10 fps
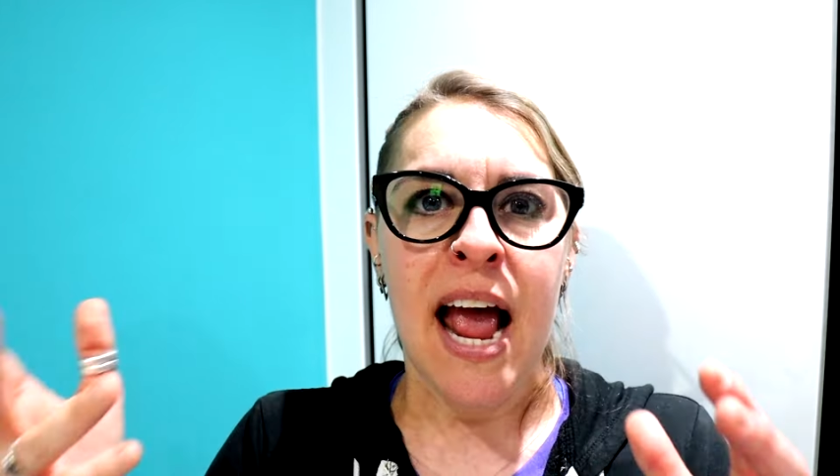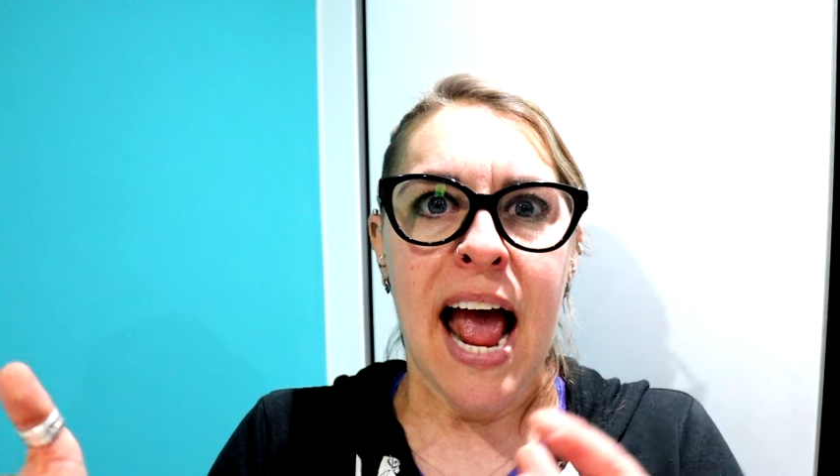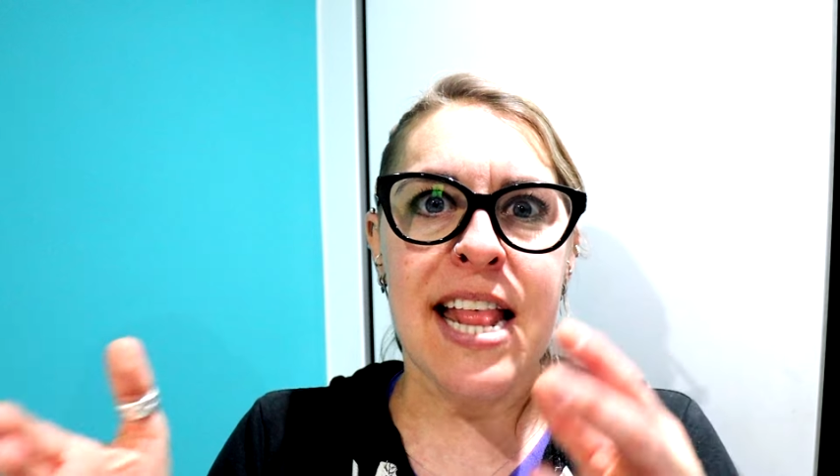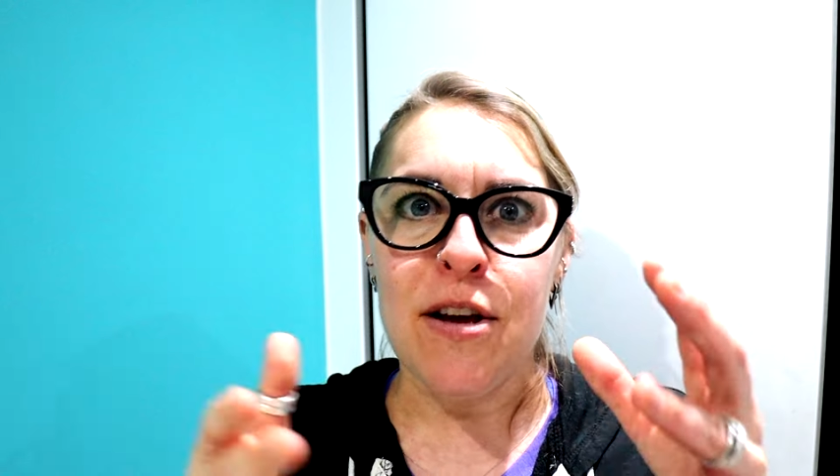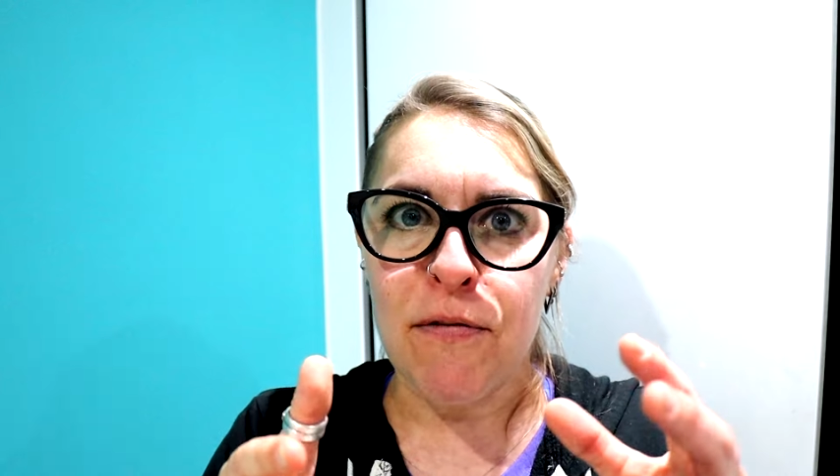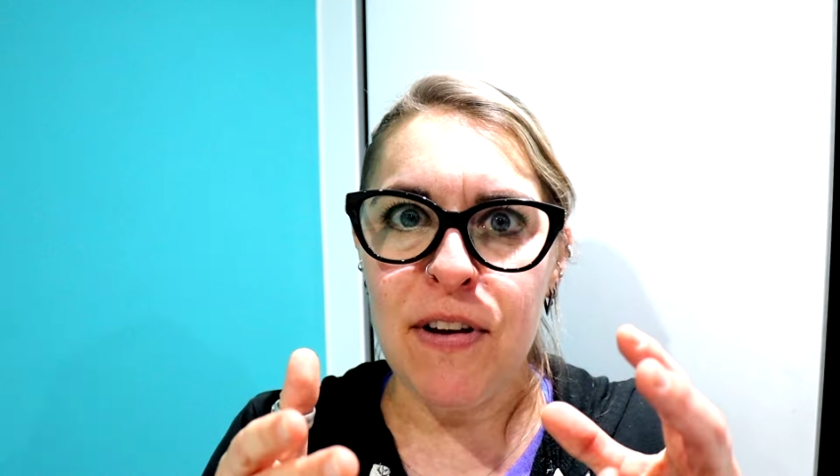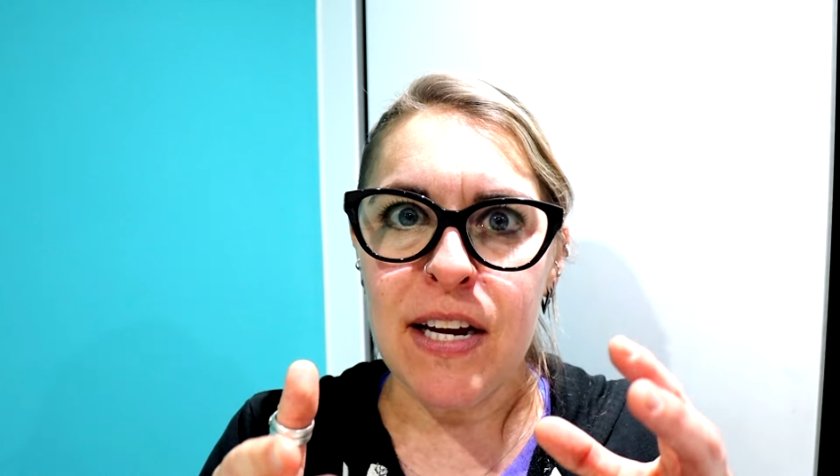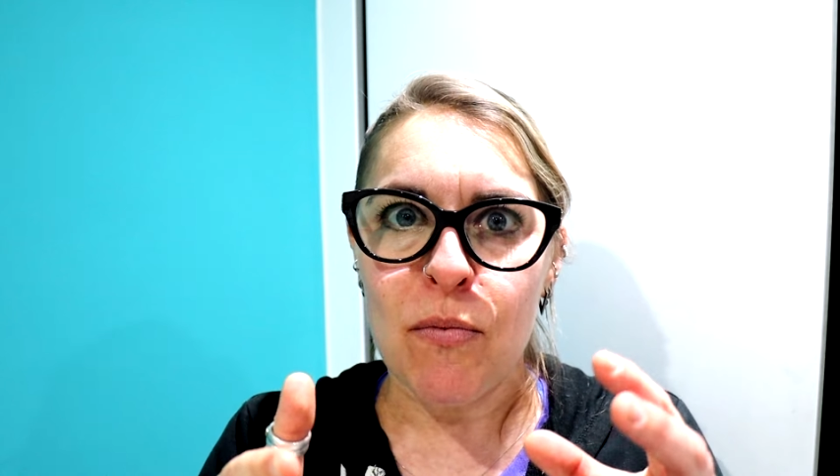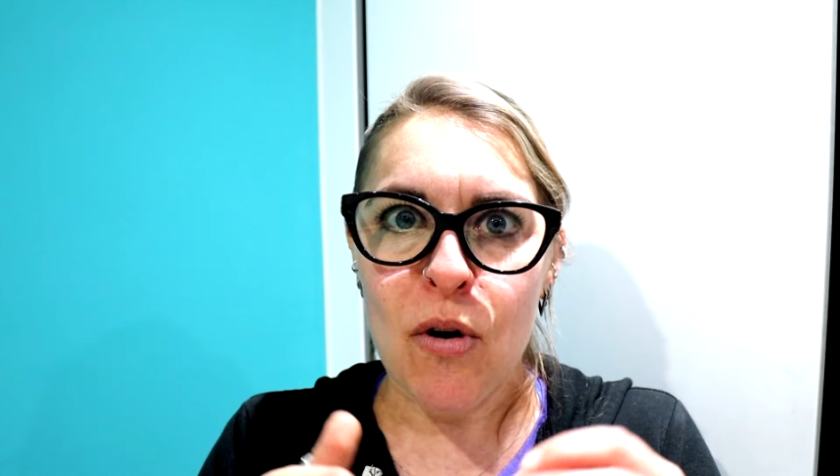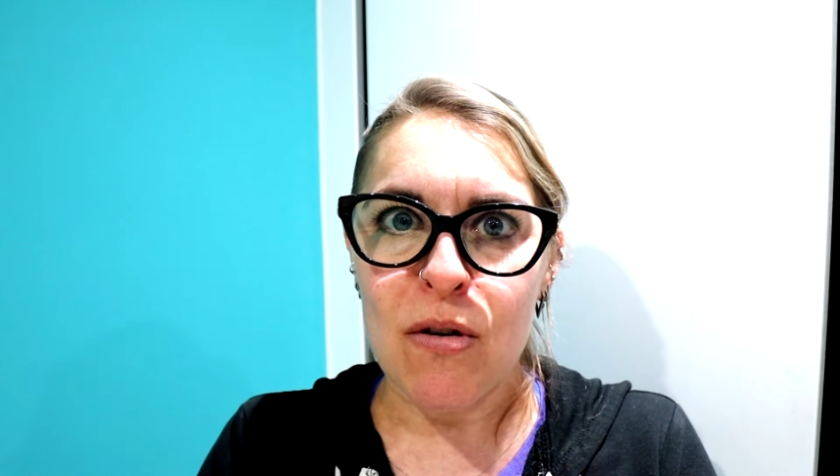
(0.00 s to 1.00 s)
and their
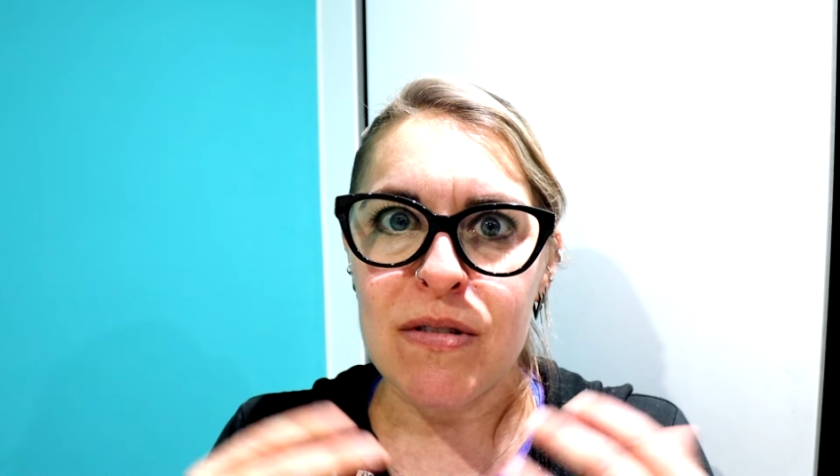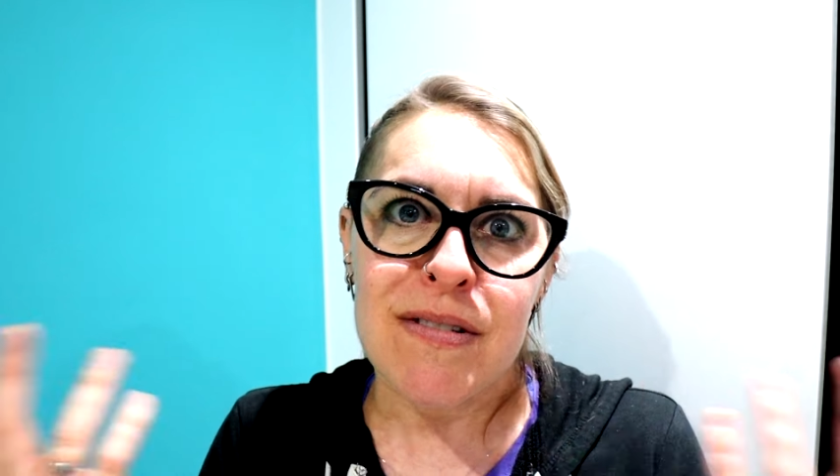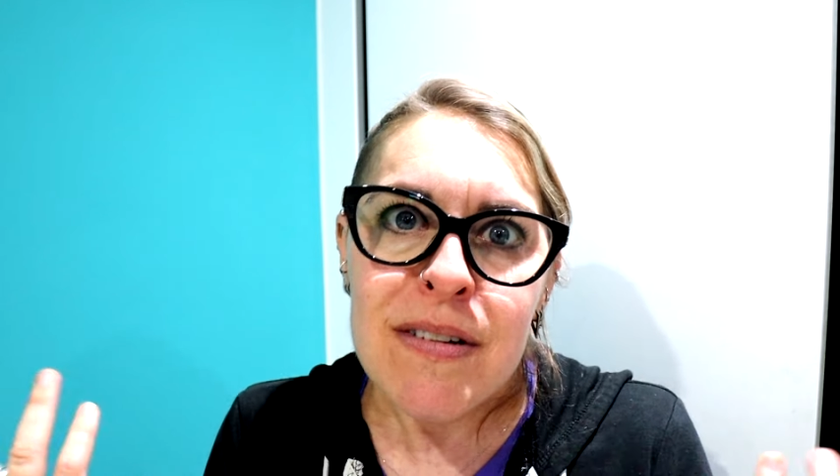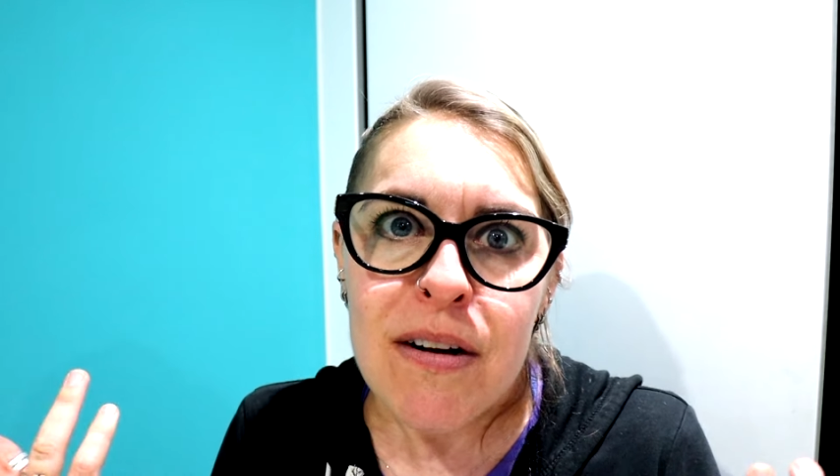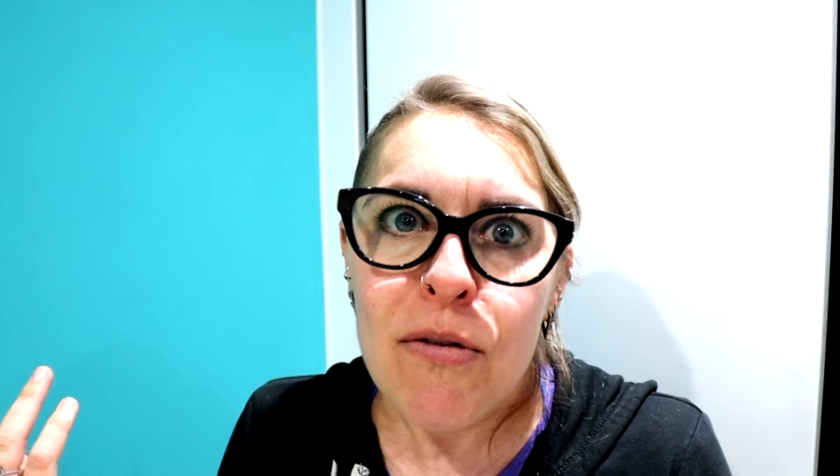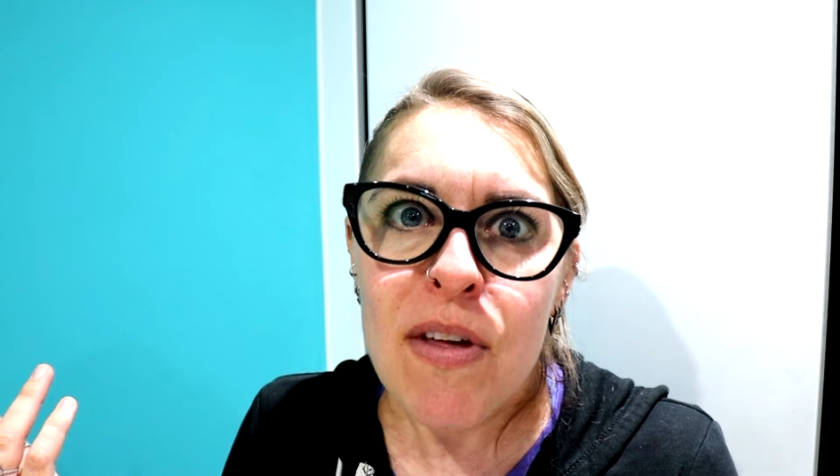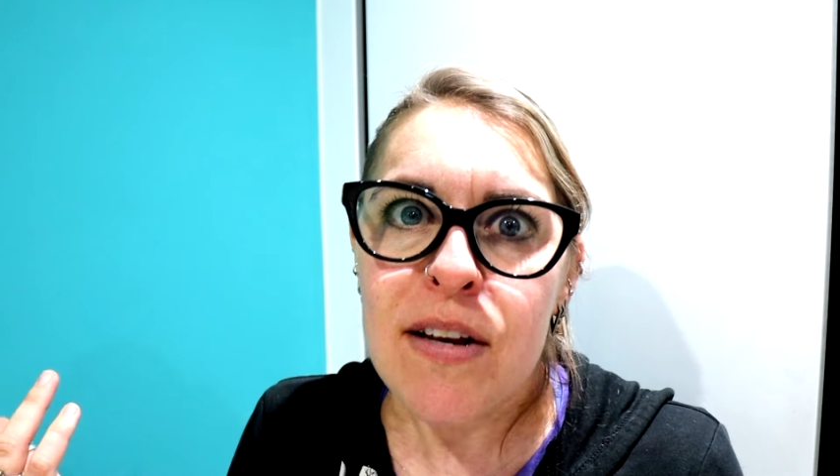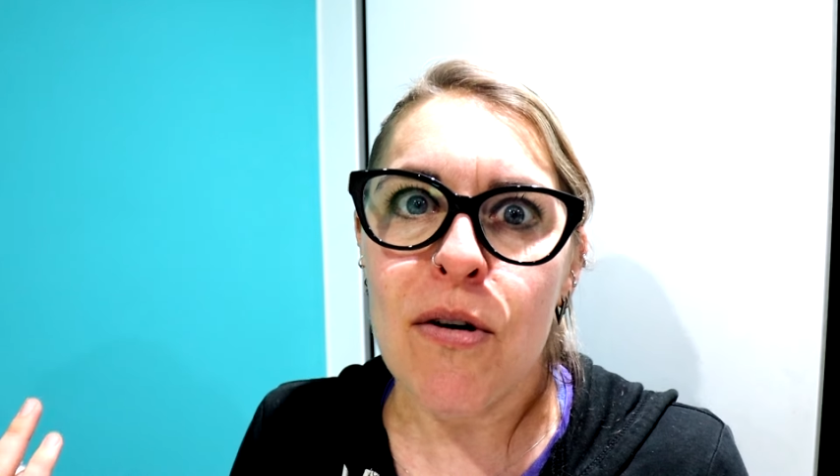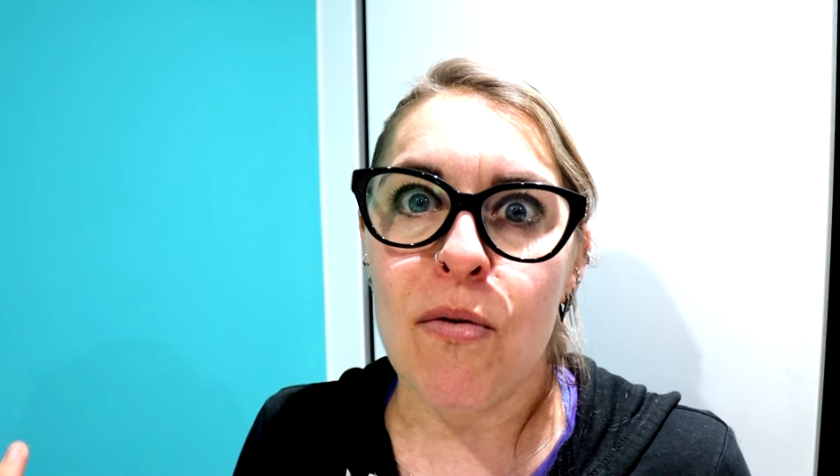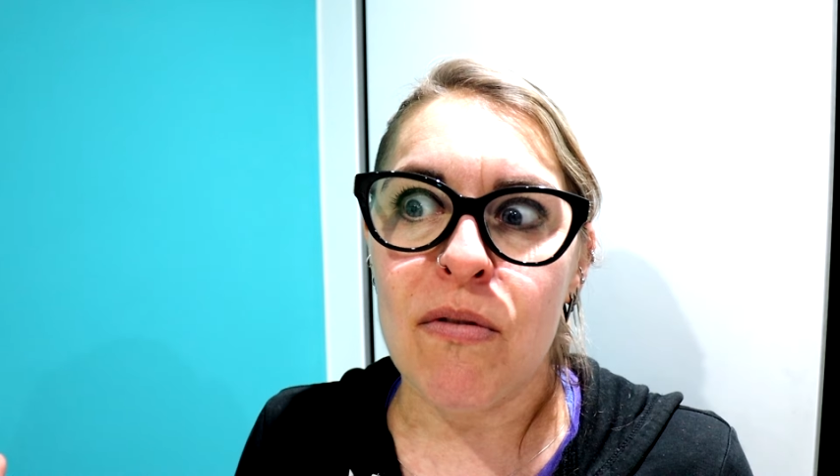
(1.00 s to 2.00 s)
vegan roast, you know, they
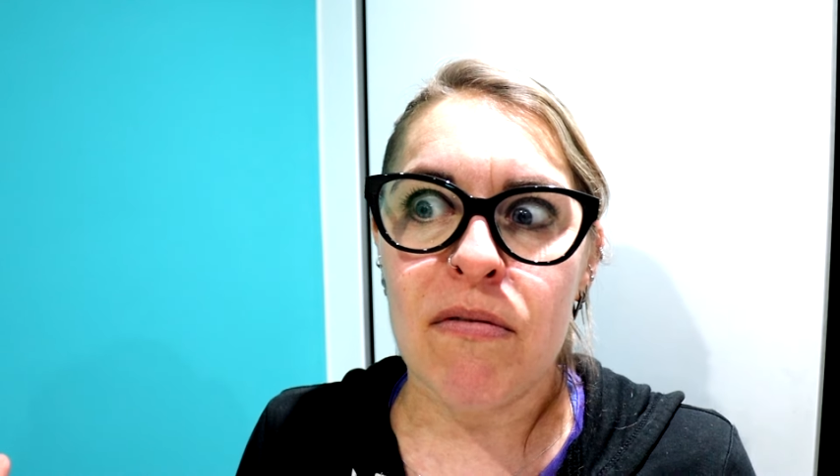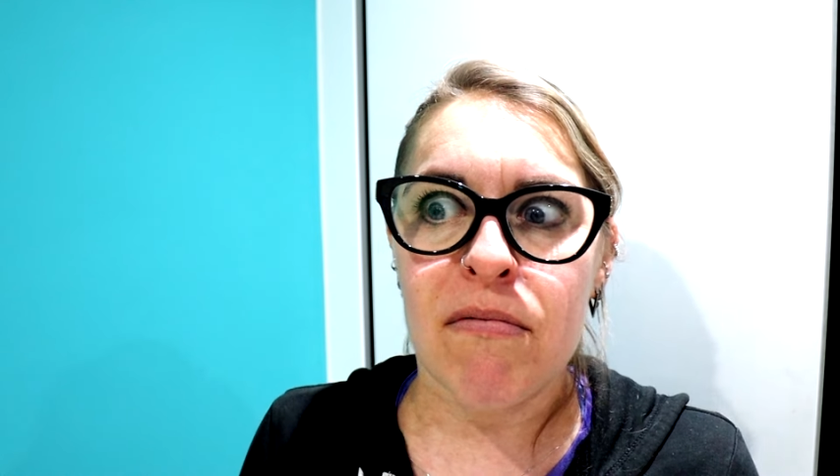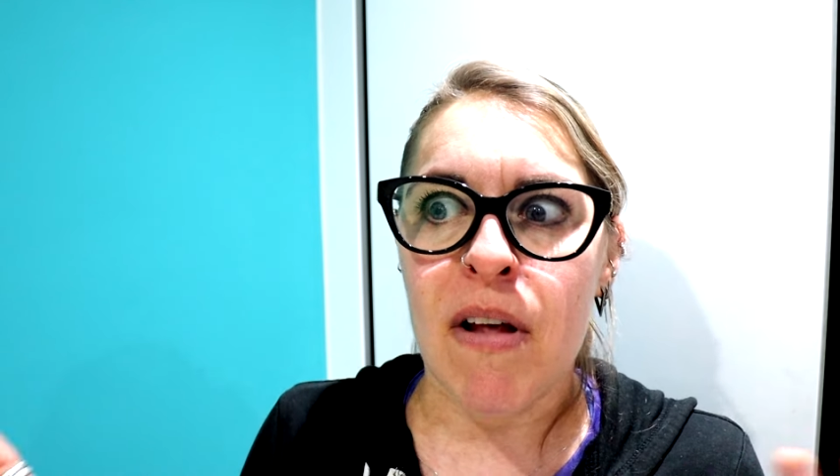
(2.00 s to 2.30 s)
don't